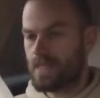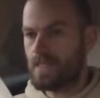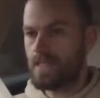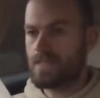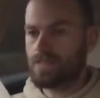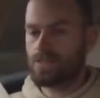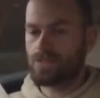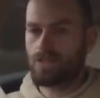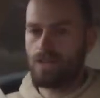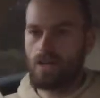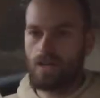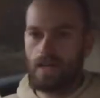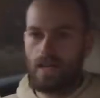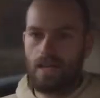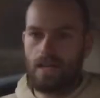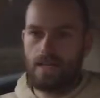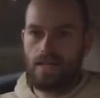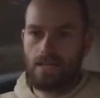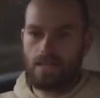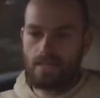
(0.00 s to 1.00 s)
it's got
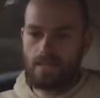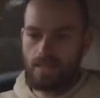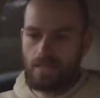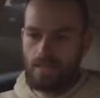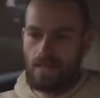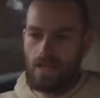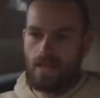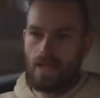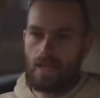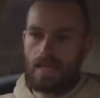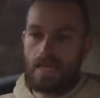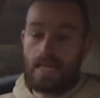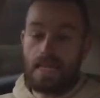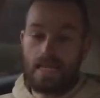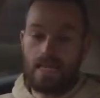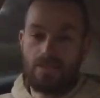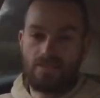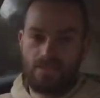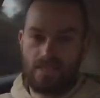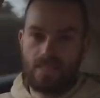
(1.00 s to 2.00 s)
a
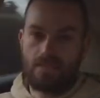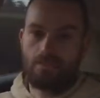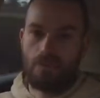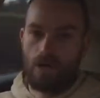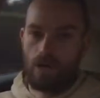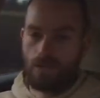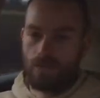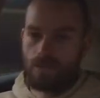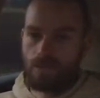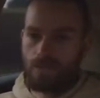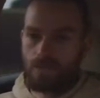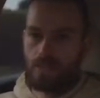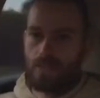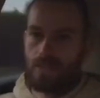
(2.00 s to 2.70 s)
EV mode